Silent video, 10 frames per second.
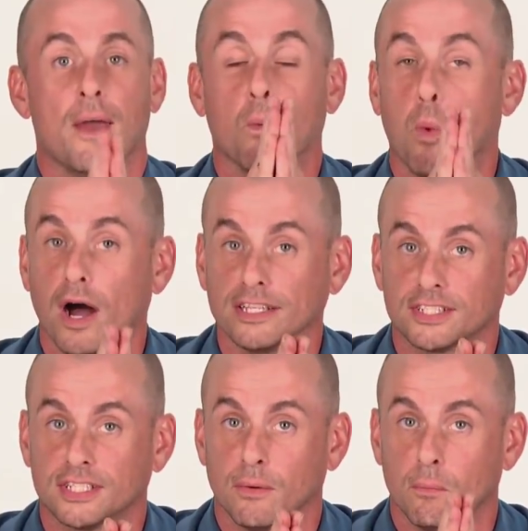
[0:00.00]
And
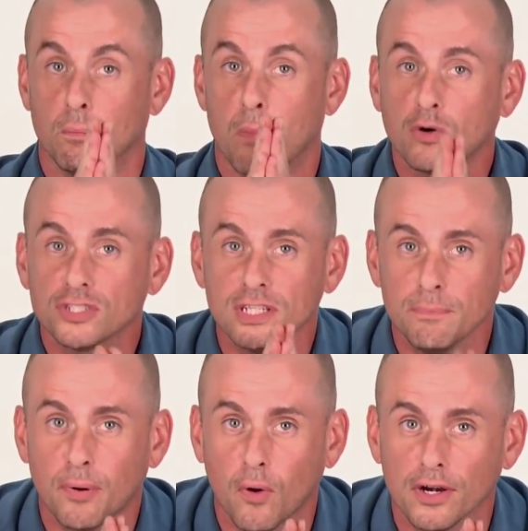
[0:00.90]
what's most
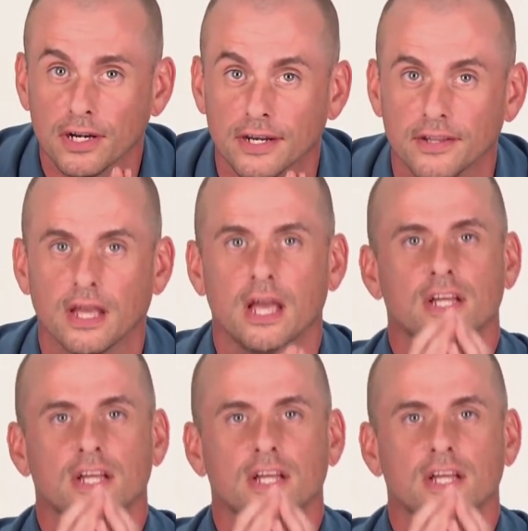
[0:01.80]
important,